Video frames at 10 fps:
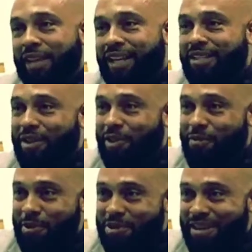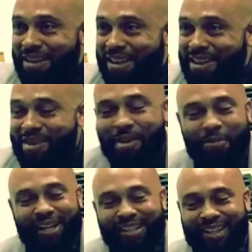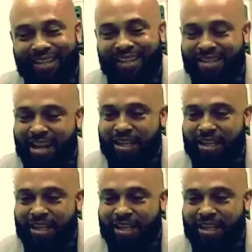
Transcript: that into the computer, but at the end of the day,